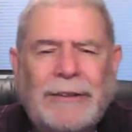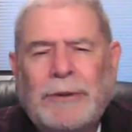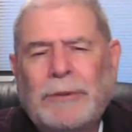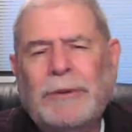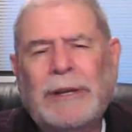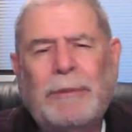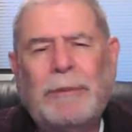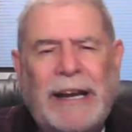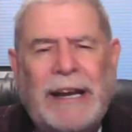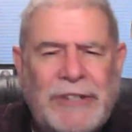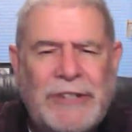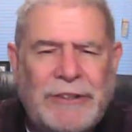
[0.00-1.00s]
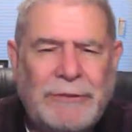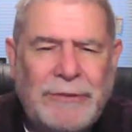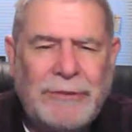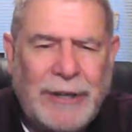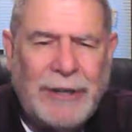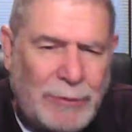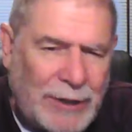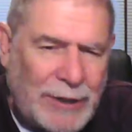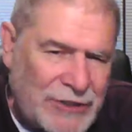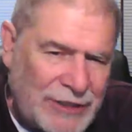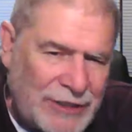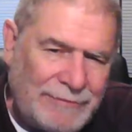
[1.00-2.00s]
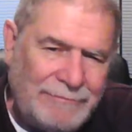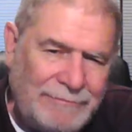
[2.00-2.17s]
Well, let me ask you a question.